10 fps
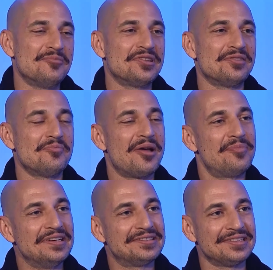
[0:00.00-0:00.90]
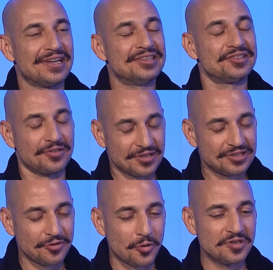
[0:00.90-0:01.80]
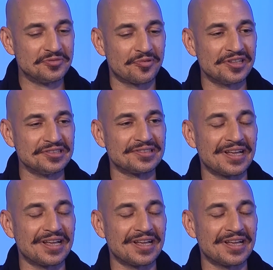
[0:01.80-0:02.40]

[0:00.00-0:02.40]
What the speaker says: mean, in my painting, it's always present.